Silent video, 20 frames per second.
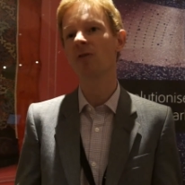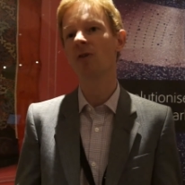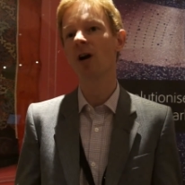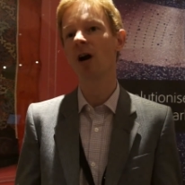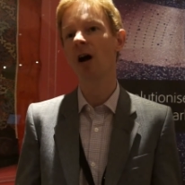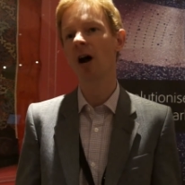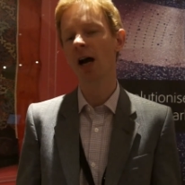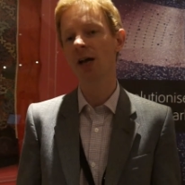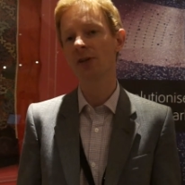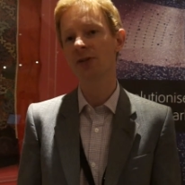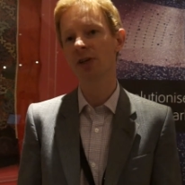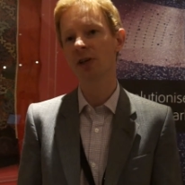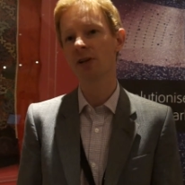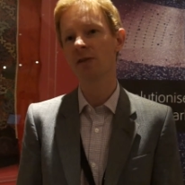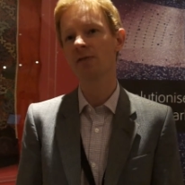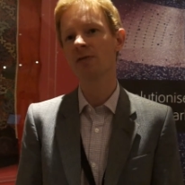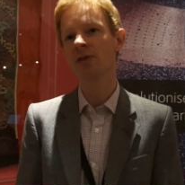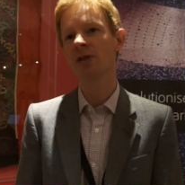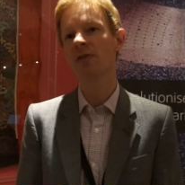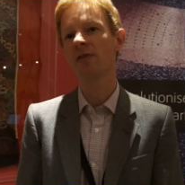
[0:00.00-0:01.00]
variety
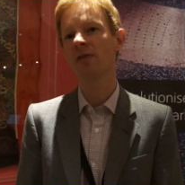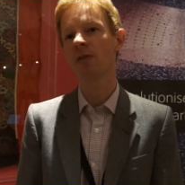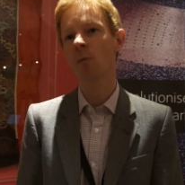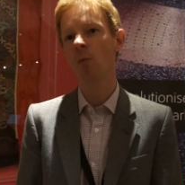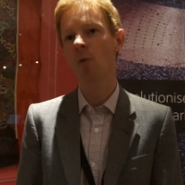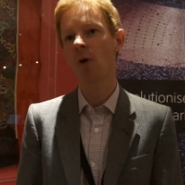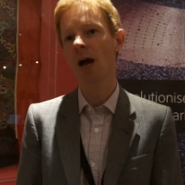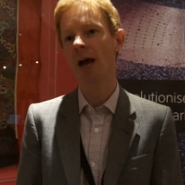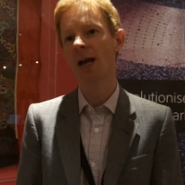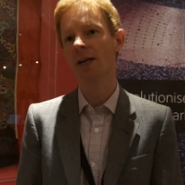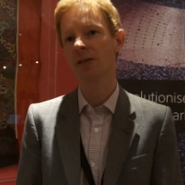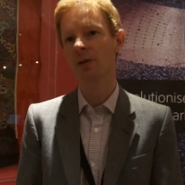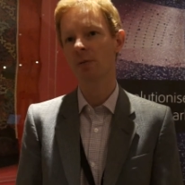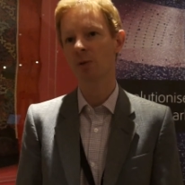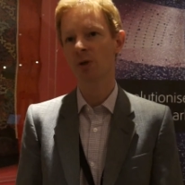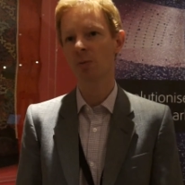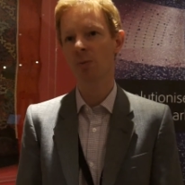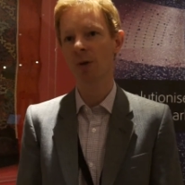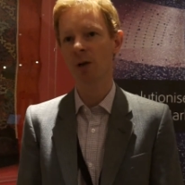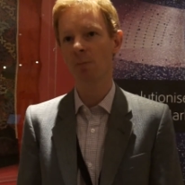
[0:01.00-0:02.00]
of different ways in
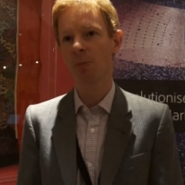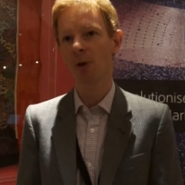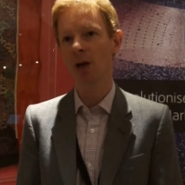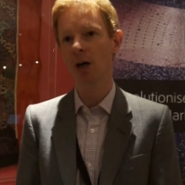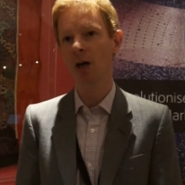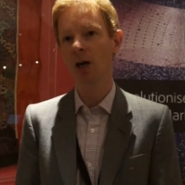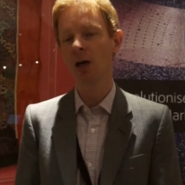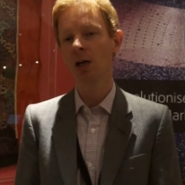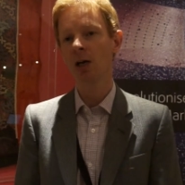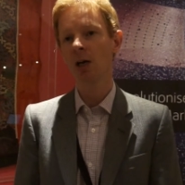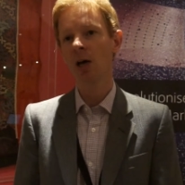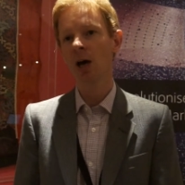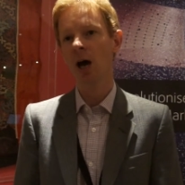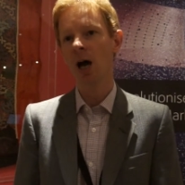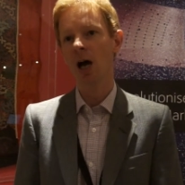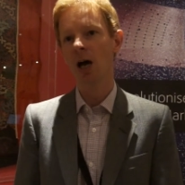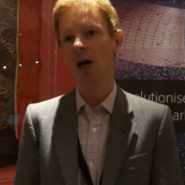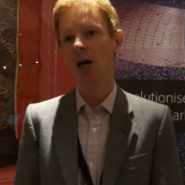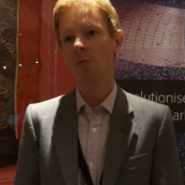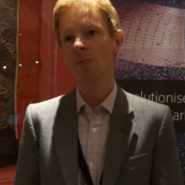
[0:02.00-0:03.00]
which people are
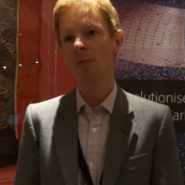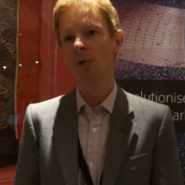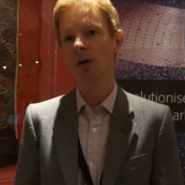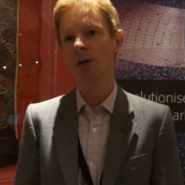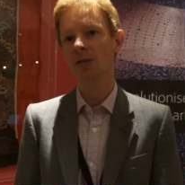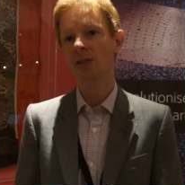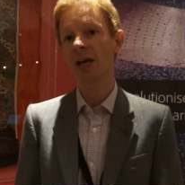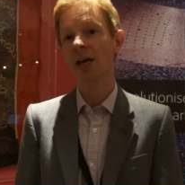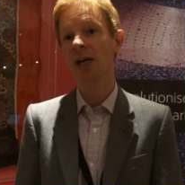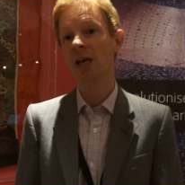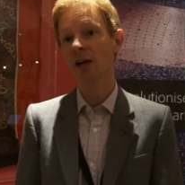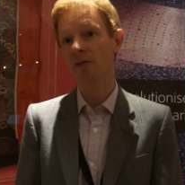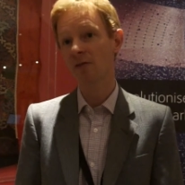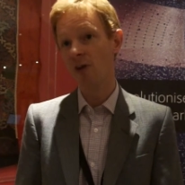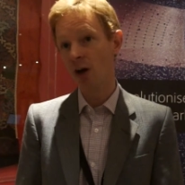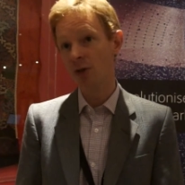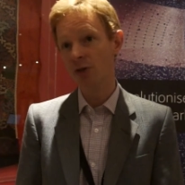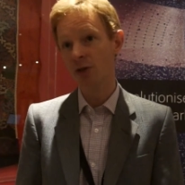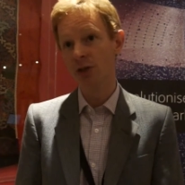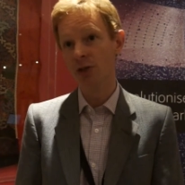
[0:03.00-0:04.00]
um, taking
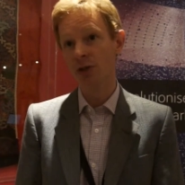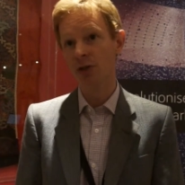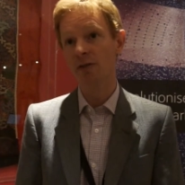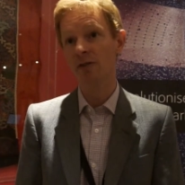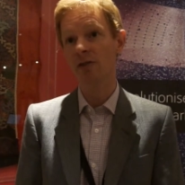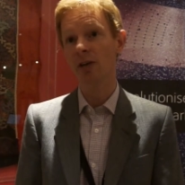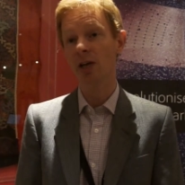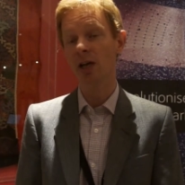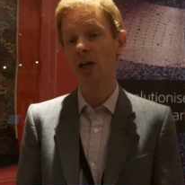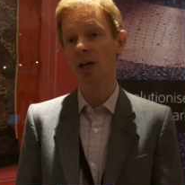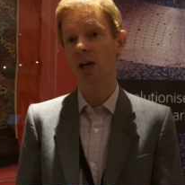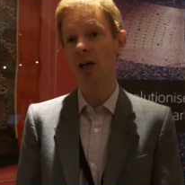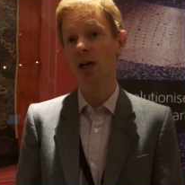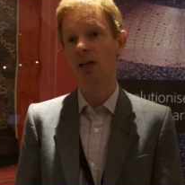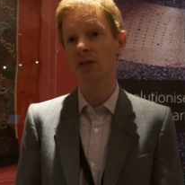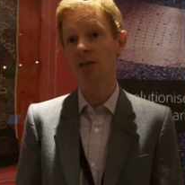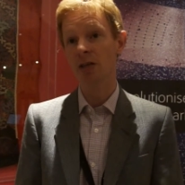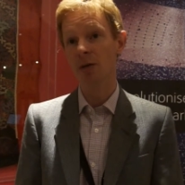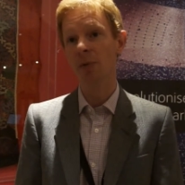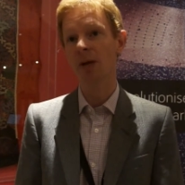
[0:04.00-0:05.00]
advantage of the uh,
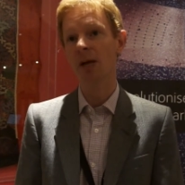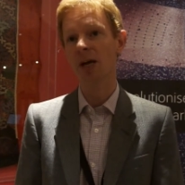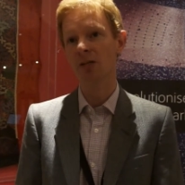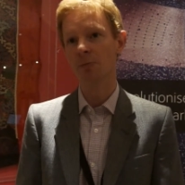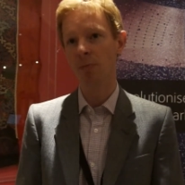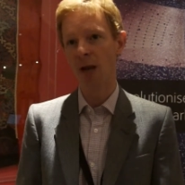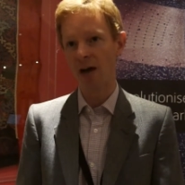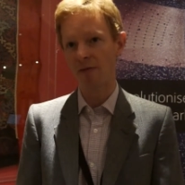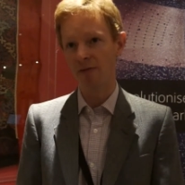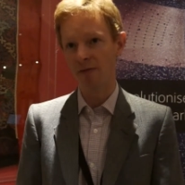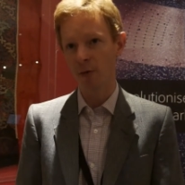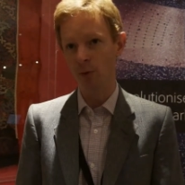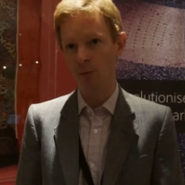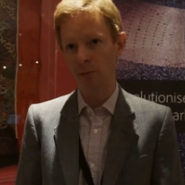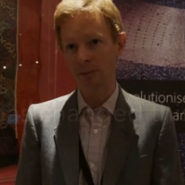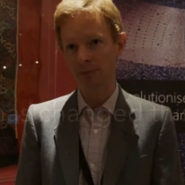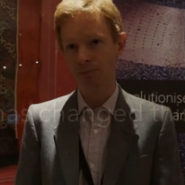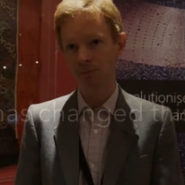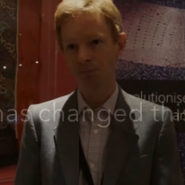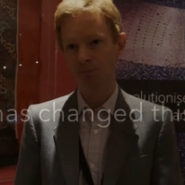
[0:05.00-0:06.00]
DPS
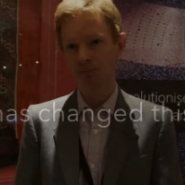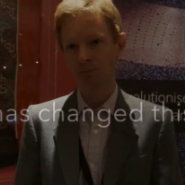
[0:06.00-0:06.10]
platform.